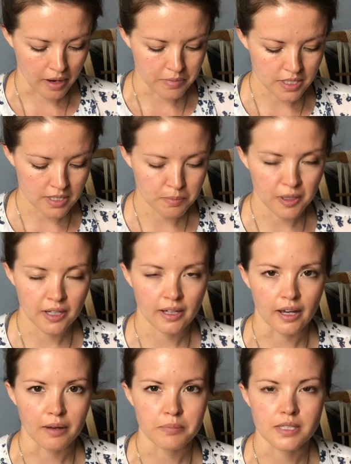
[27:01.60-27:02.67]
just spinning
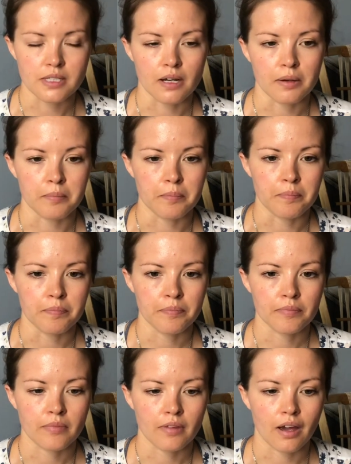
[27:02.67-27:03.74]
up some,
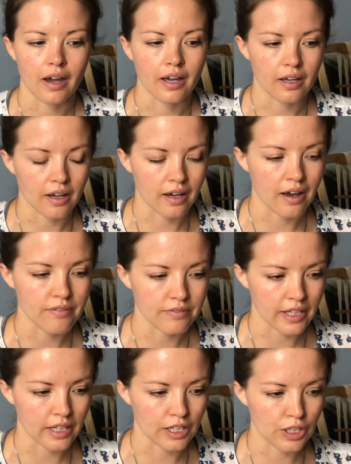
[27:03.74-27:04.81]
I have
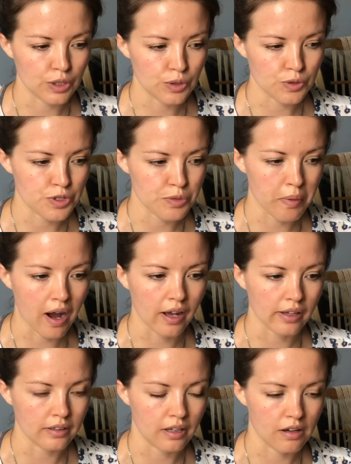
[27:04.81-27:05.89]
like a huge
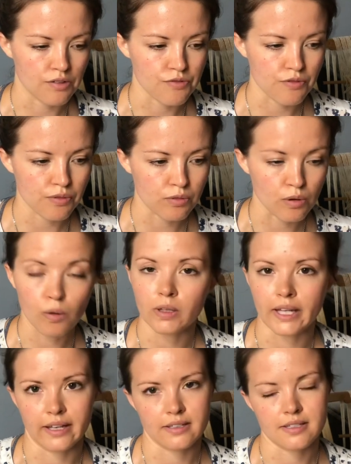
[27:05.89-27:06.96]
pile of roll
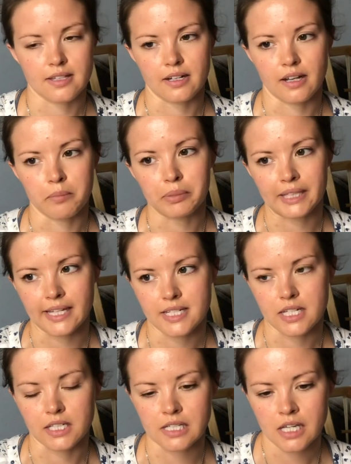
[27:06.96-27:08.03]
eggs that I
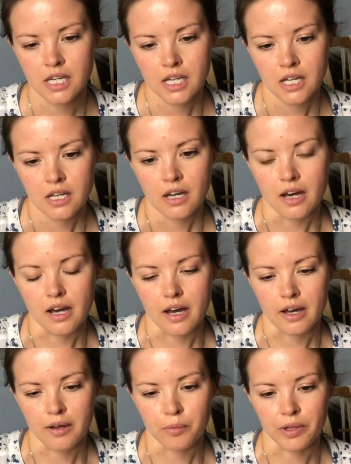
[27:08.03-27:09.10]
blended
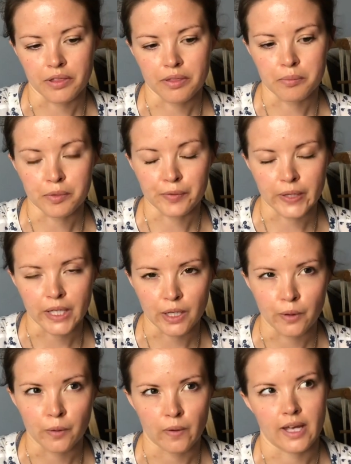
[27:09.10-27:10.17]
with
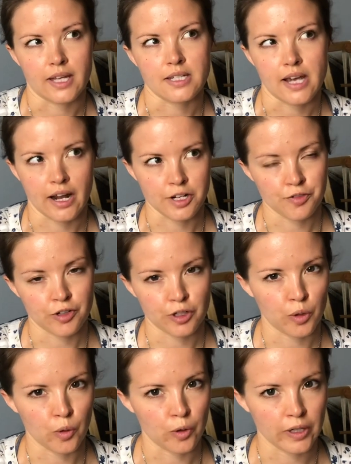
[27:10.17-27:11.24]
merino and Ashford
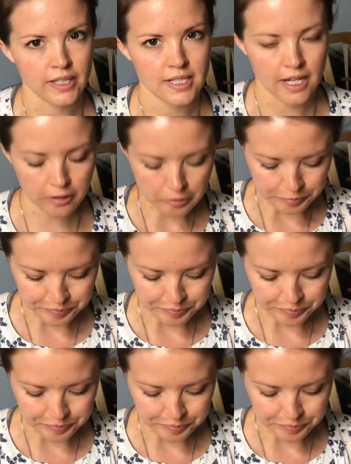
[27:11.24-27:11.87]
Corriedale.